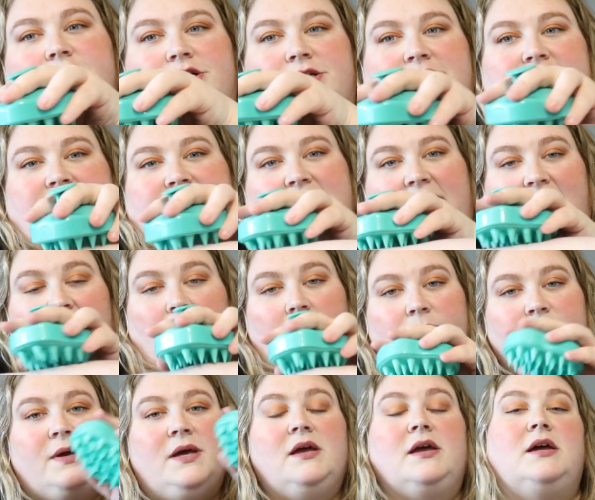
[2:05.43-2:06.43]
your
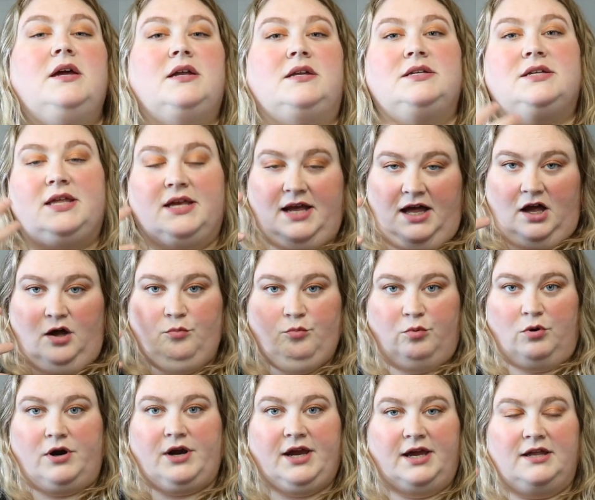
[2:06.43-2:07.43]
scalp to like
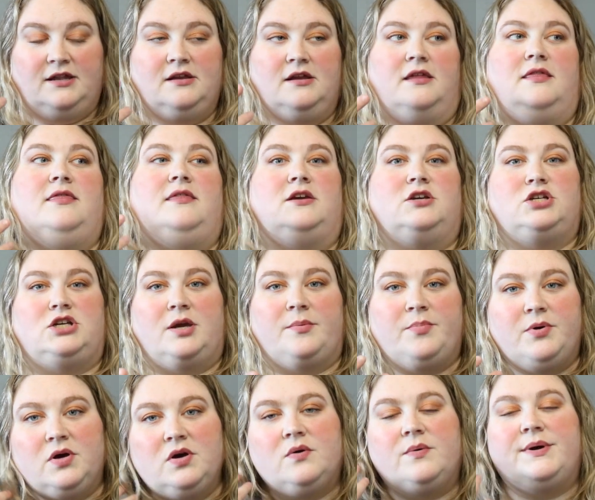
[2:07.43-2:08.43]
help work in the
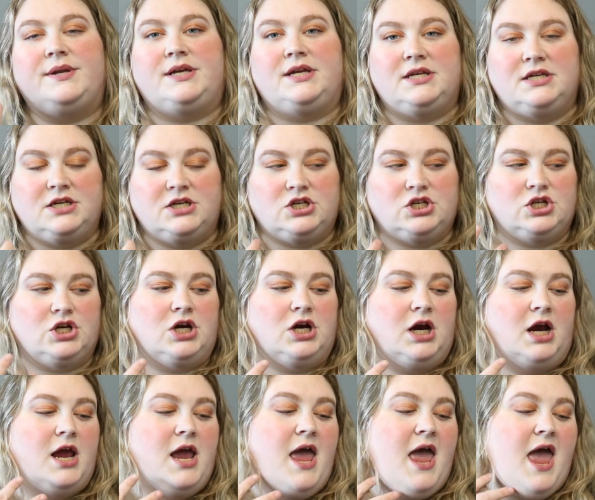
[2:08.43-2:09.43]
shampoo and
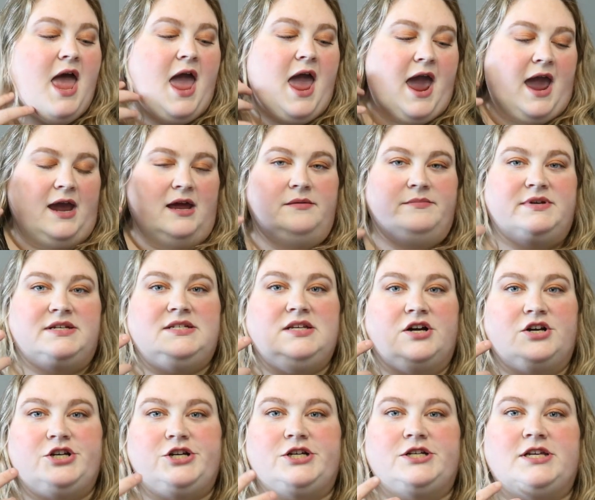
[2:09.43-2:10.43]
conditioner and
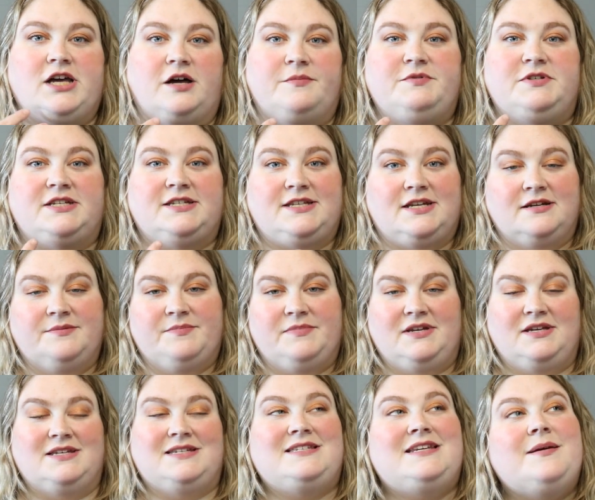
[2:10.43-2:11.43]
massage your scalp
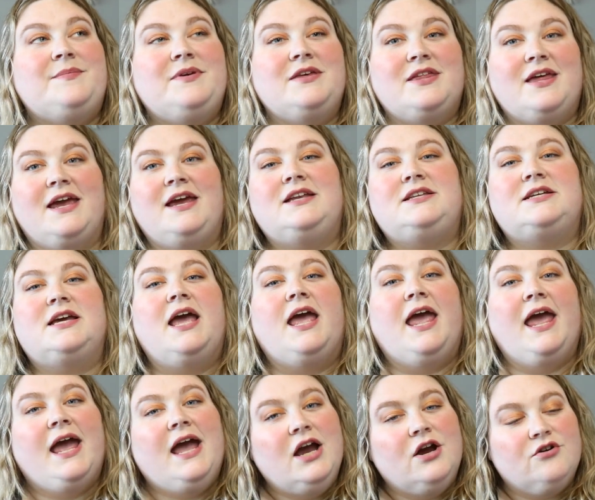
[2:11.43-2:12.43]
to stimulate
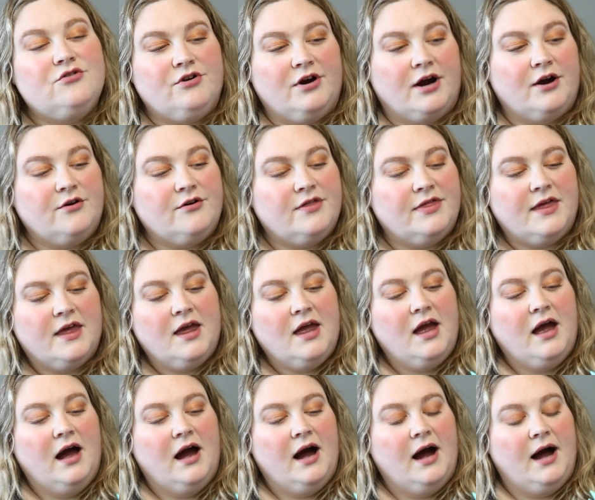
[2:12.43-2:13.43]
hair growth.
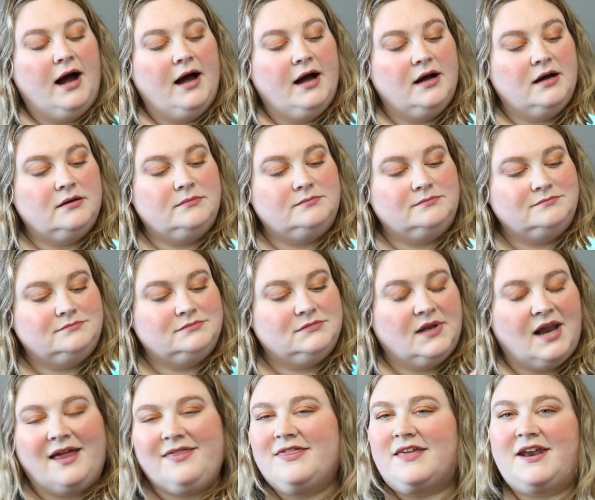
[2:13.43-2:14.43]
Um,
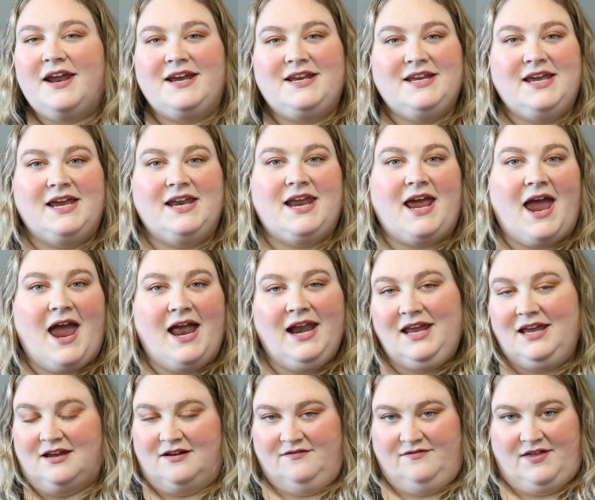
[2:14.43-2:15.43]
not that I need
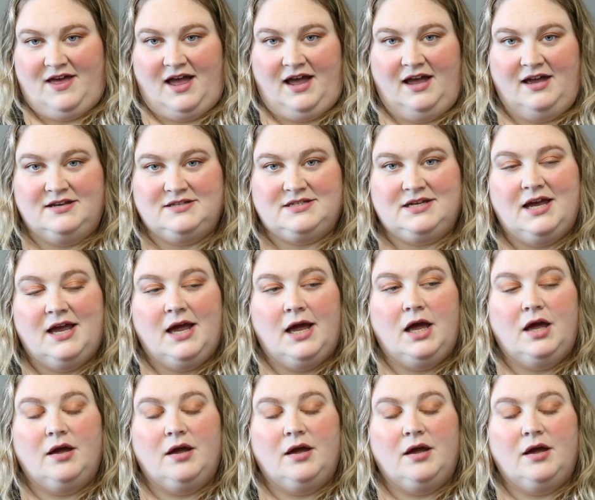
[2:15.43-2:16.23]
any of that,